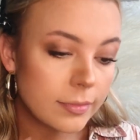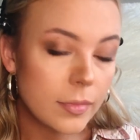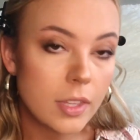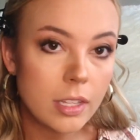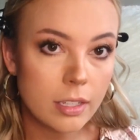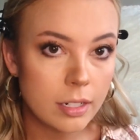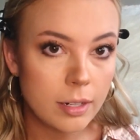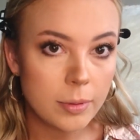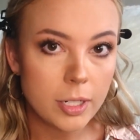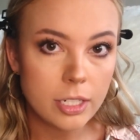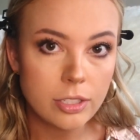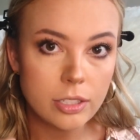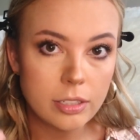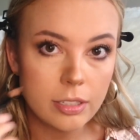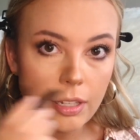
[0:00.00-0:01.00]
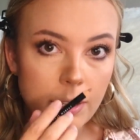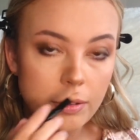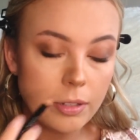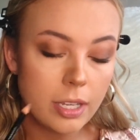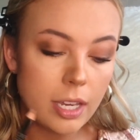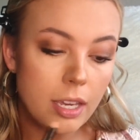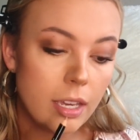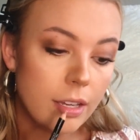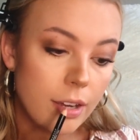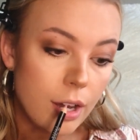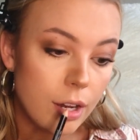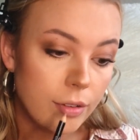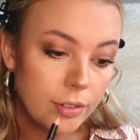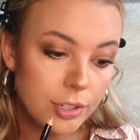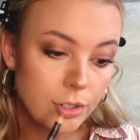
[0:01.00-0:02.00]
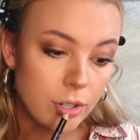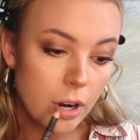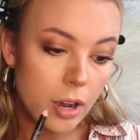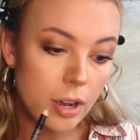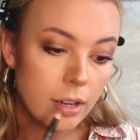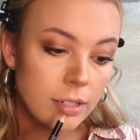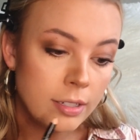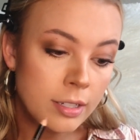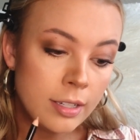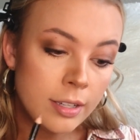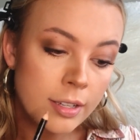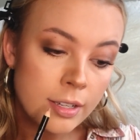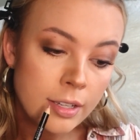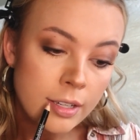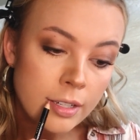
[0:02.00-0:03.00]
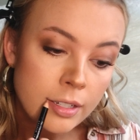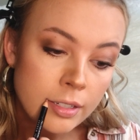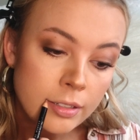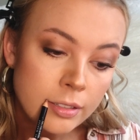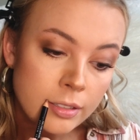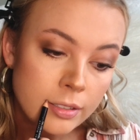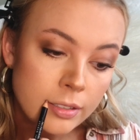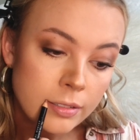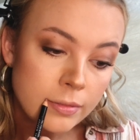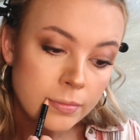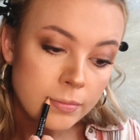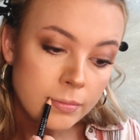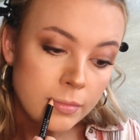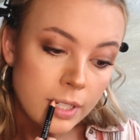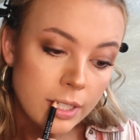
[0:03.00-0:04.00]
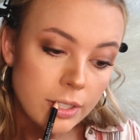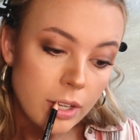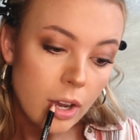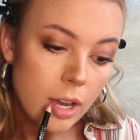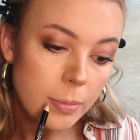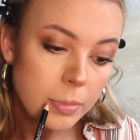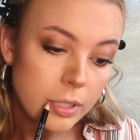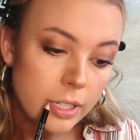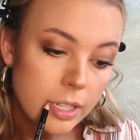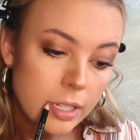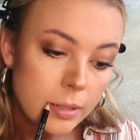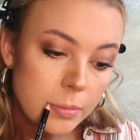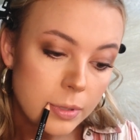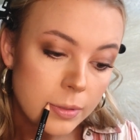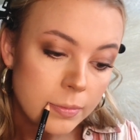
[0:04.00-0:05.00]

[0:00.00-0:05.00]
And then I'm gonna slowly overdraw my top lip.